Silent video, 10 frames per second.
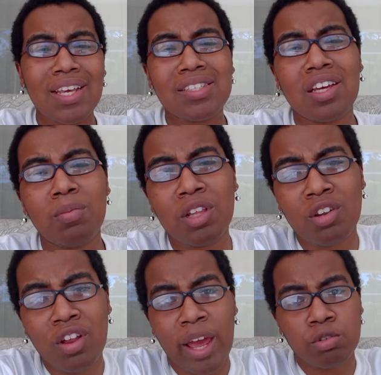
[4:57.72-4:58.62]
it's going to be a
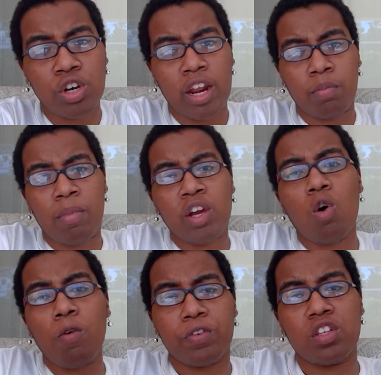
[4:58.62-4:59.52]
little abstract, but my
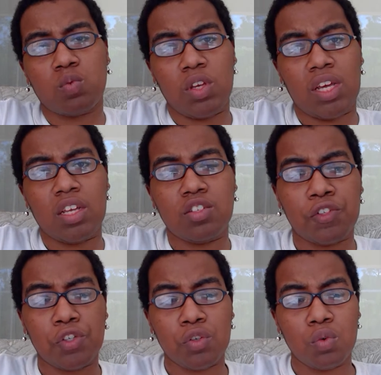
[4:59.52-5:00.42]
goal for this week
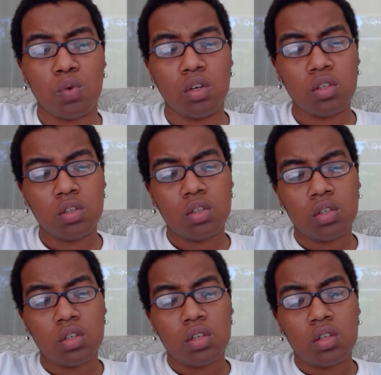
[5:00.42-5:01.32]
is to
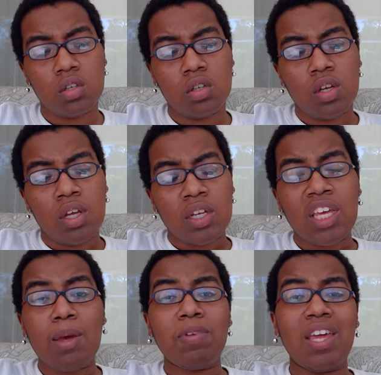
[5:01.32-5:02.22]

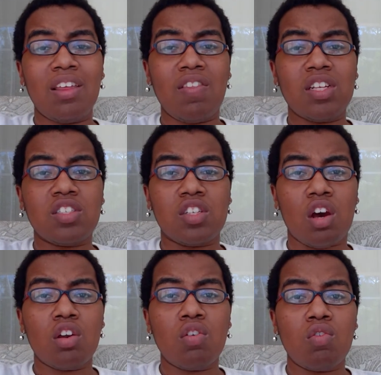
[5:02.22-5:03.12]
keep getting things
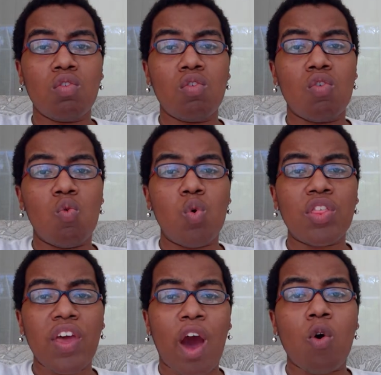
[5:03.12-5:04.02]
done
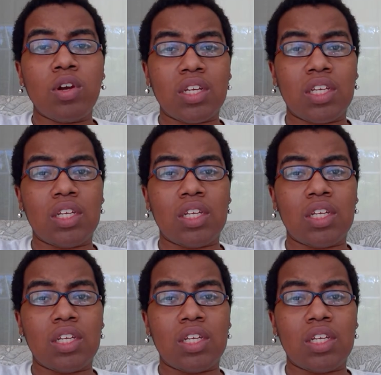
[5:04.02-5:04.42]
without